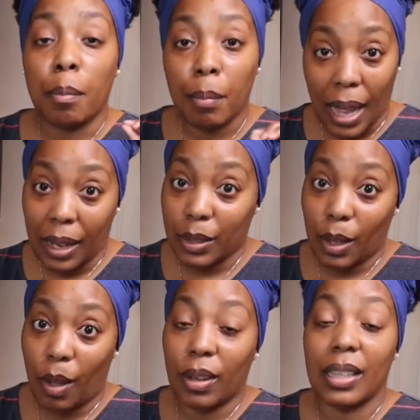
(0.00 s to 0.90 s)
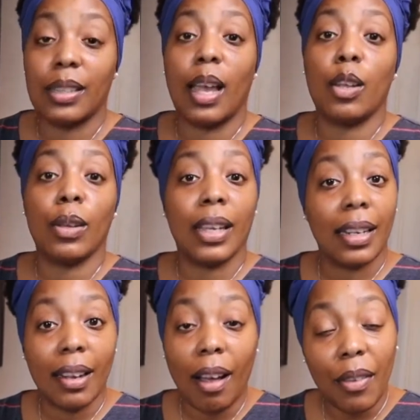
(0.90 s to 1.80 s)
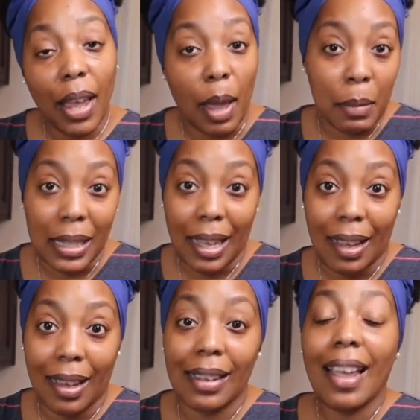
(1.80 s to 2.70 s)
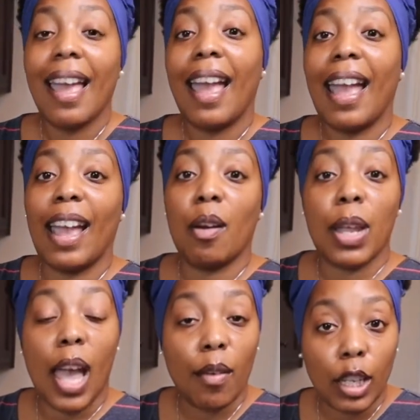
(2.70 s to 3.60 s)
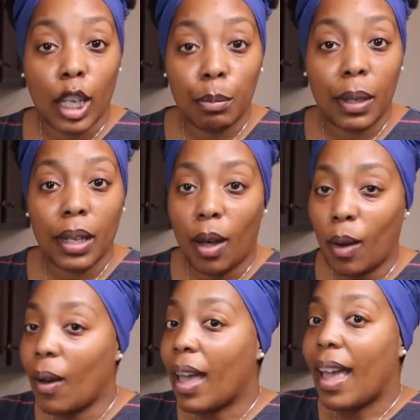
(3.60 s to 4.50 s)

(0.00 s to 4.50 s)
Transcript: black salt is that you can get it off Amazon, and we have a link below.